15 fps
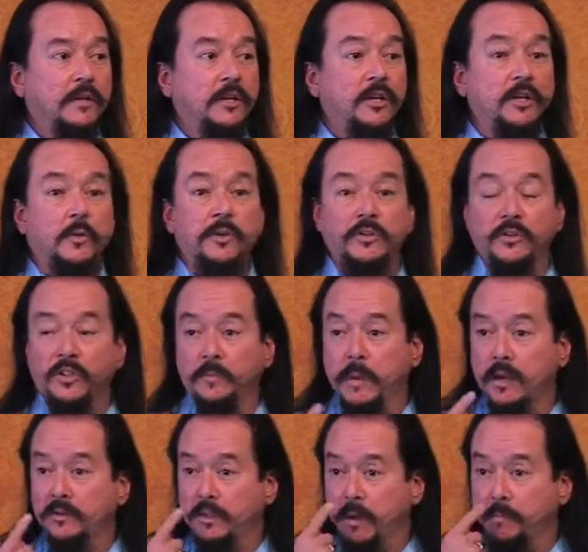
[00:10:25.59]
You know, when you
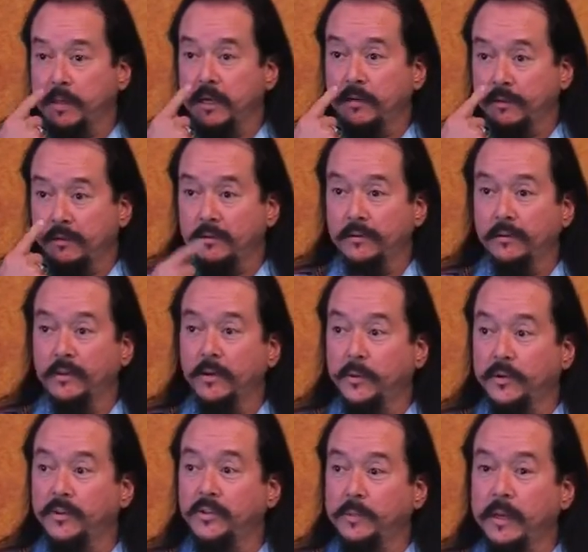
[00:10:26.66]
smell something, you know
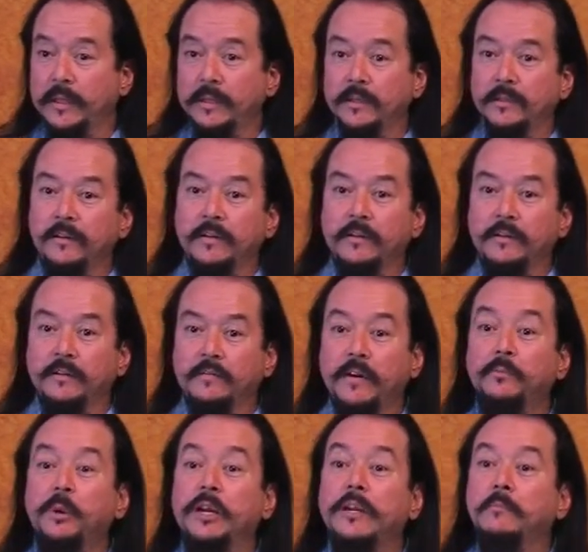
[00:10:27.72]
what you're smelling?
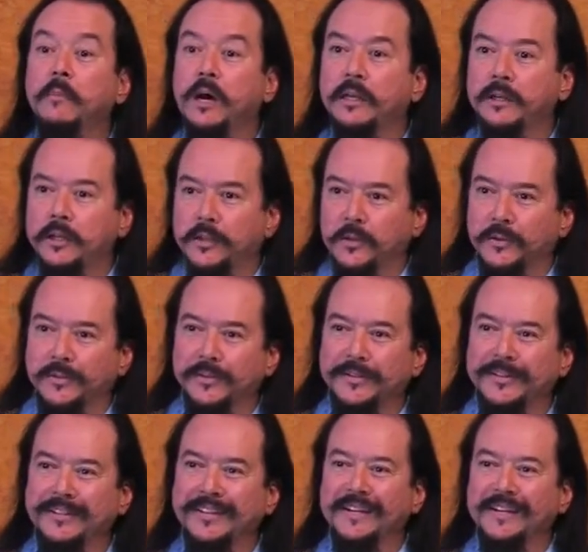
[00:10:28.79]
Vibrating molecules.